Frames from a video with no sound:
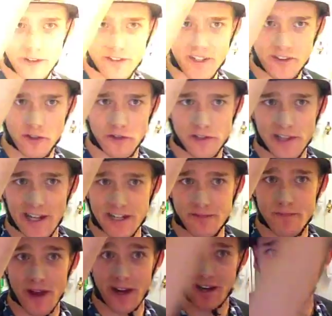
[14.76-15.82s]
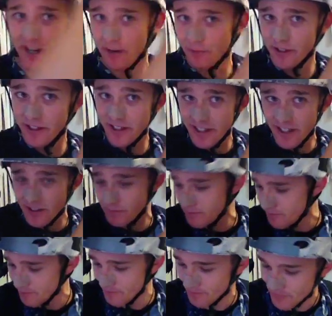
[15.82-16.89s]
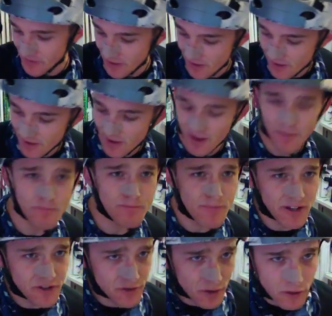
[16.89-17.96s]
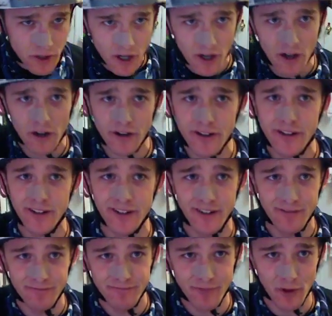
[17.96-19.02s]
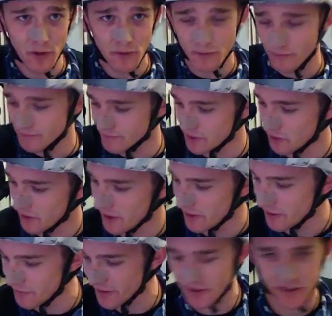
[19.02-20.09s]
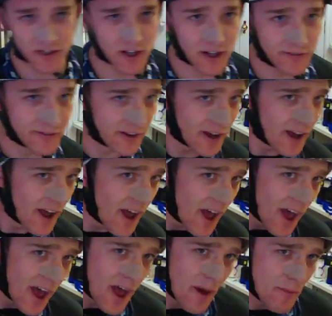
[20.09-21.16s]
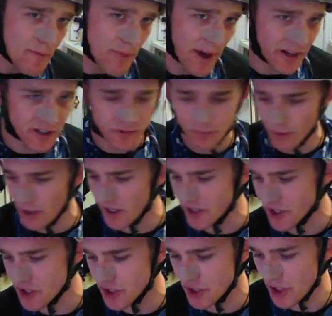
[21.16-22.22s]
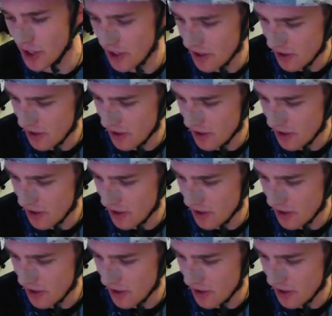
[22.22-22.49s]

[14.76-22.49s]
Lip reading: Let's get those lights back on. I'm gonna need them. Metro card. Oh, don't cut your fingers off. Painter's brush.